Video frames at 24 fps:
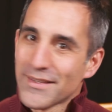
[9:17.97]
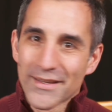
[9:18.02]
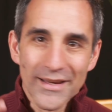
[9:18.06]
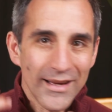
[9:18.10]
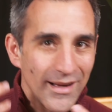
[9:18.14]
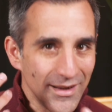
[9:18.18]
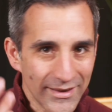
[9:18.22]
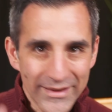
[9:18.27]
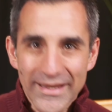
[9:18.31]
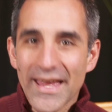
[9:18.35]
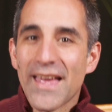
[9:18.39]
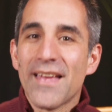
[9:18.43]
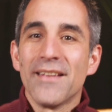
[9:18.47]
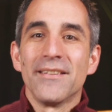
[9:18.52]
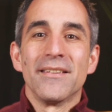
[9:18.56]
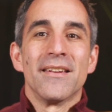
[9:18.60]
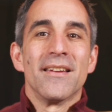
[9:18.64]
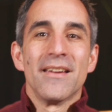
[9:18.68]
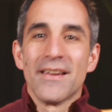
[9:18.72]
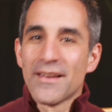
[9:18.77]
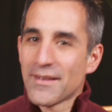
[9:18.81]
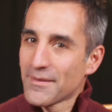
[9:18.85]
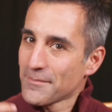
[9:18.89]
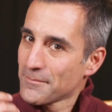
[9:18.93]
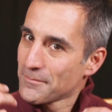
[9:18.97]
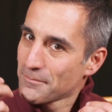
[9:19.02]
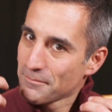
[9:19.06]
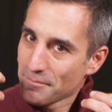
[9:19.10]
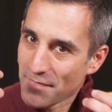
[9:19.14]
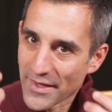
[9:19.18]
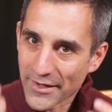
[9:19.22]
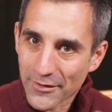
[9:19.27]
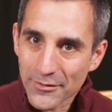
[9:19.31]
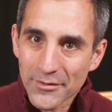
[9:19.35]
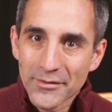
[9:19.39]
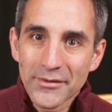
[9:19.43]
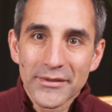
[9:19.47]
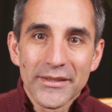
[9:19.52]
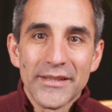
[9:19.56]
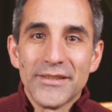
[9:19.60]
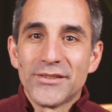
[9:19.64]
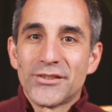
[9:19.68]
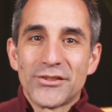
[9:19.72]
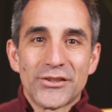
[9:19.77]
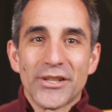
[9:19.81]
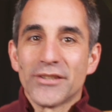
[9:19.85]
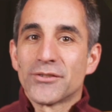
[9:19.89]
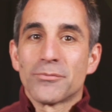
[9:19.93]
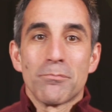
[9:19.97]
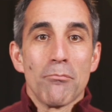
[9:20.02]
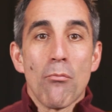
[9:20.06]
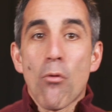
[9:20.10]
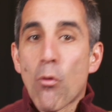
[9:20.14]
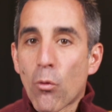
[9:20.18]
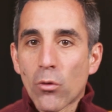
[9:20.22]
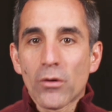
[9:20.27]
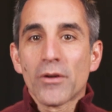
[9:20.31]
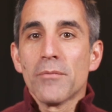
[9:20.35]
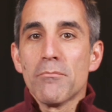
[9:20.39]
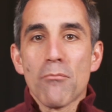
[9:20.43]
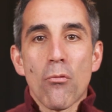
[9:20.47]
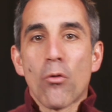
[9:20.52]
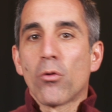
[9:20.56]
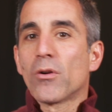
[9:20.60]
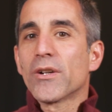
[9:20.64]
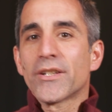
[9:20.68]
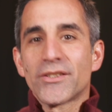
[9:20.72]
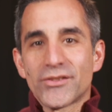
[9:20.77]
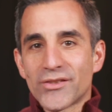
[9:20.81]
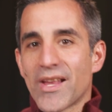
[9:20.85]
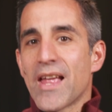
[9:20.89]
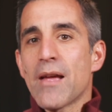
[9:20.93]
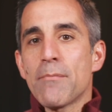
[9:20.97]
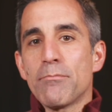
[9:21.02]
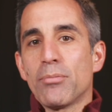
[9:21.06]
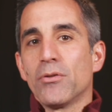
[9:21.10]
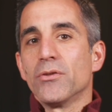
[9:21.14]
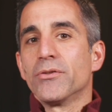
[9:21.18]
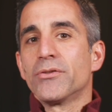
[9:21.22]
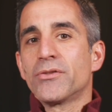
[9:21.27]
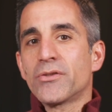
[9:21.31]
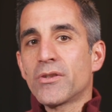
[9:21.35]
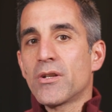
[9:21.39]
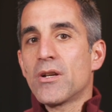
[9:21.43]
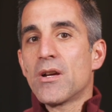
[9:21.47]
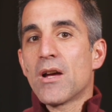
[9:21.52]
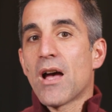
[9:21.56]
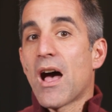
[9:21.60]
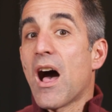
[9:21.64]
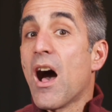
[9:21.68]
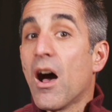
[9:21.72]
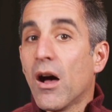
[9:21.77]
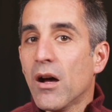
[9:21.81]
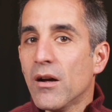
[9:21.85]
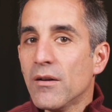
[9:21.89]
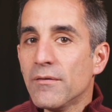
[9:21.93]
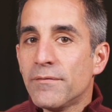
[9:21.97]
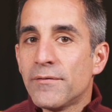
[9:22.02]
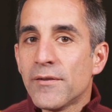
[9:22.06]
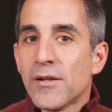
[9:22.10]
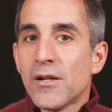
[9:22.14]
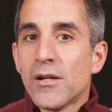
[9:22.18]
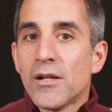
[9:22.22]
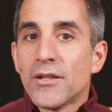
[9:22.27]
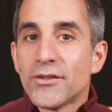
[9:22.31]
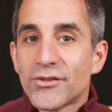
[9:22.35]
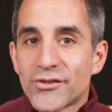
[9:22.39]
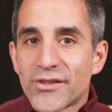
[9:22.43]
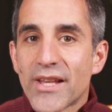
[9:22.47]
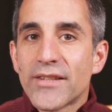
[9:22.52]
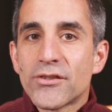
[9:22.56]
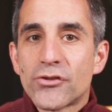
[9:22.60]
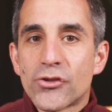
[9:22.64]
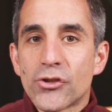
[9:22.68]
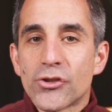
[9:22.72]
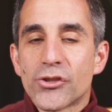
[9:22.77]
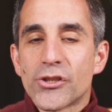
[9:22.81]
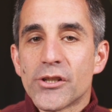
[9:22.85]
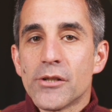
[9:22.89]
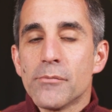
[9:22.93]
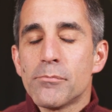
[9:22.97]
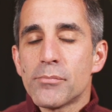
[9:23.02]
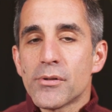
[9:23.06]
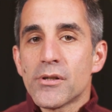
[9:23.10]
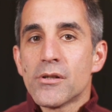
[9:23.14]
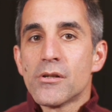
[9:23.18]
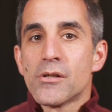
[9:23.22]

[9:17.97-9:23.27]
Again, there is just more and more examples of censorship,